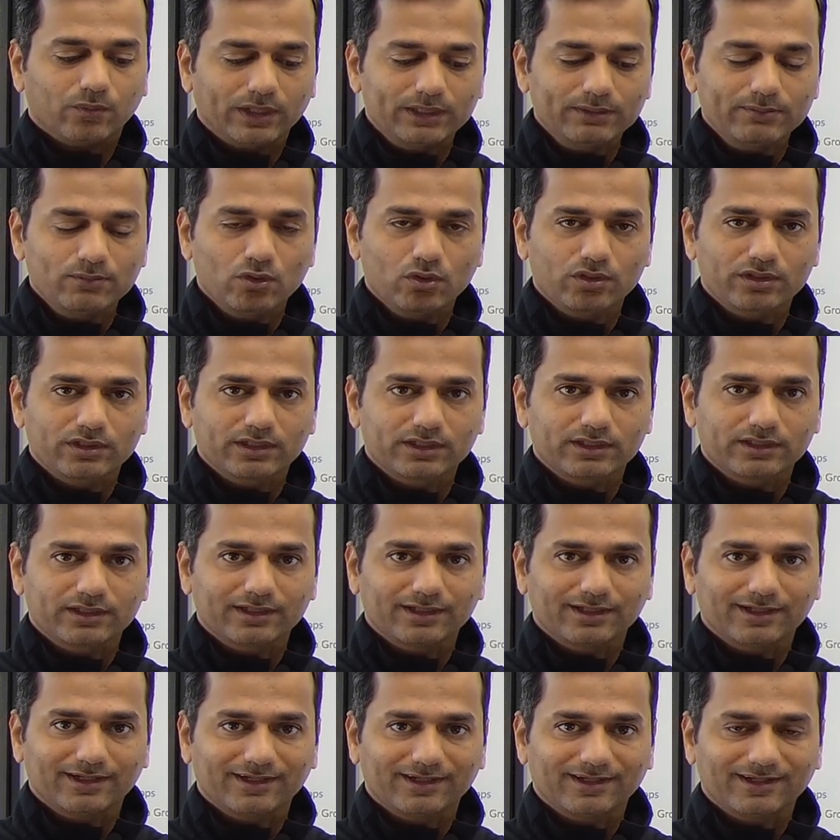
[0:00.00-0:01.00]
One more
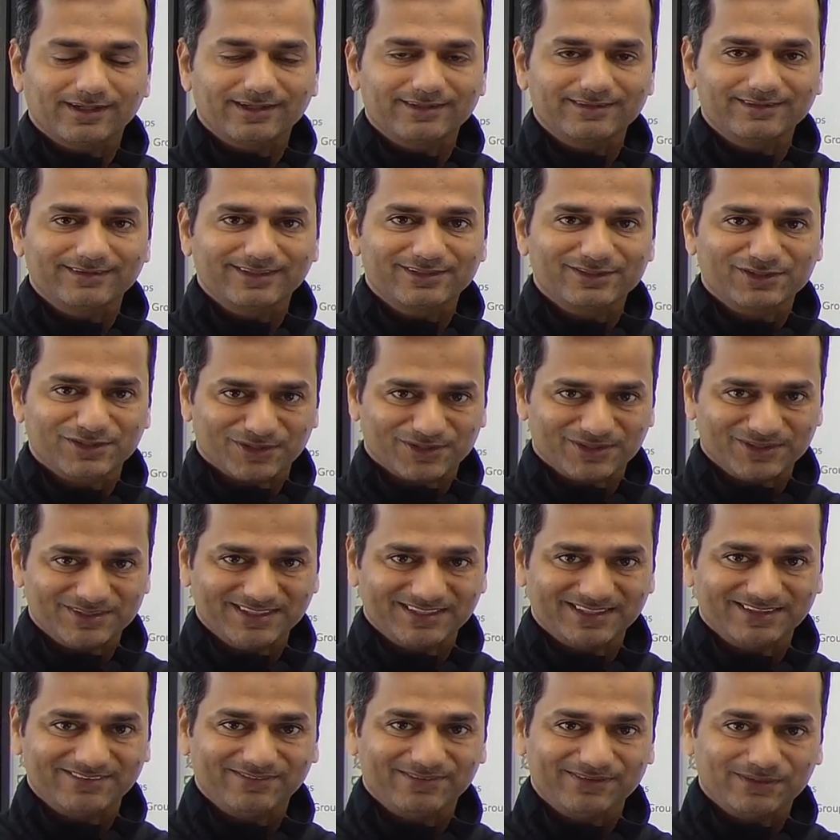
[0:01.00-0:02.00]
the
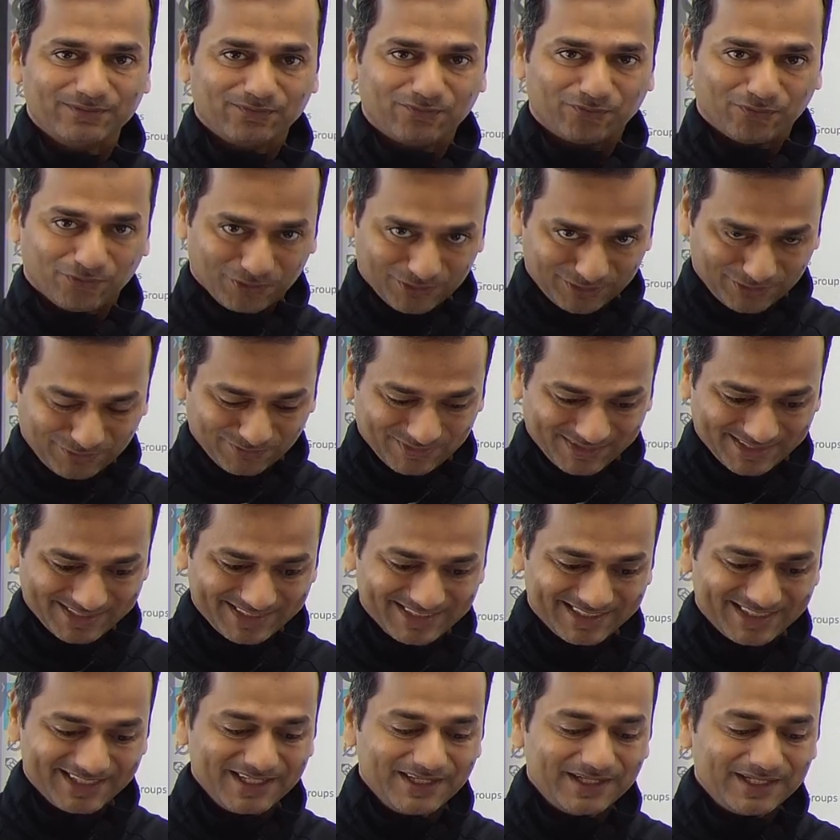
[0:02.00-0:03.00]
zone with the fourth
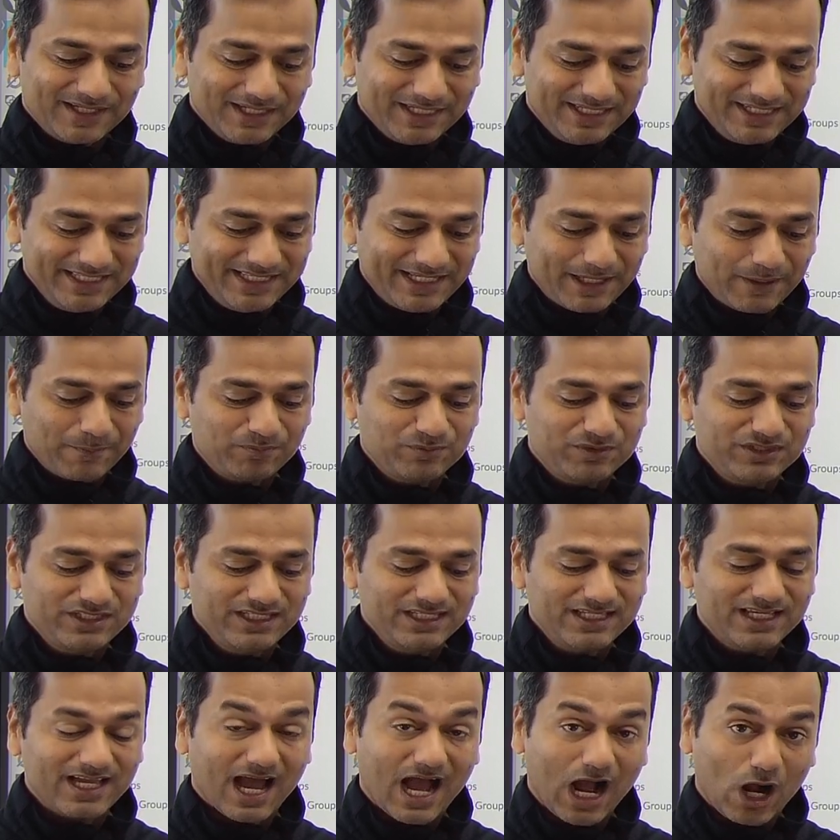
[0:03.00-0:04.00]
one,
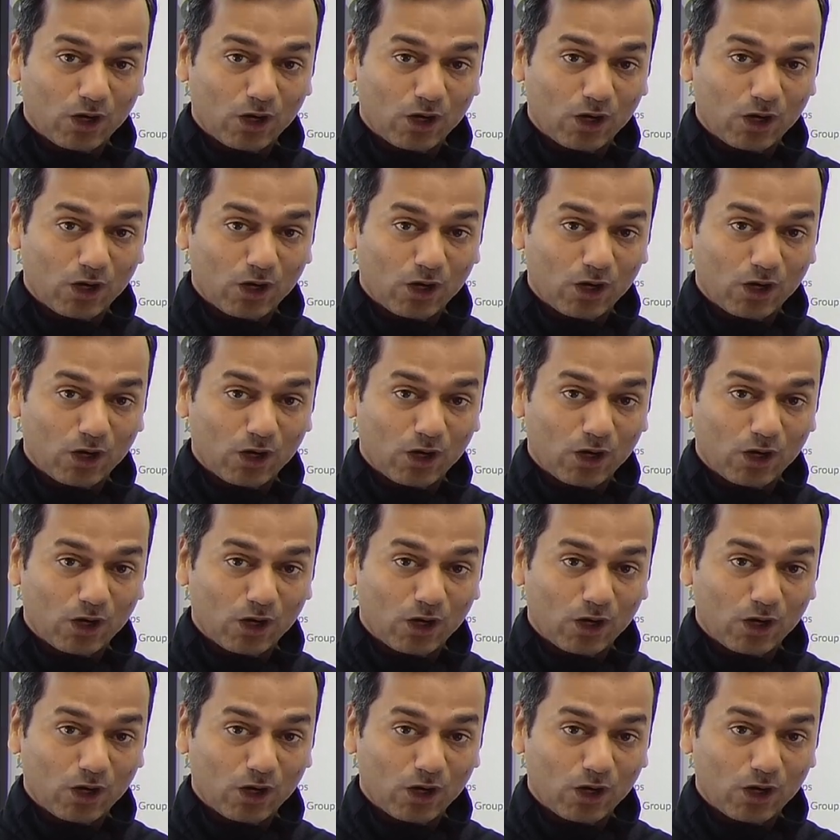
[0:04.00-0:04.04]
DMZ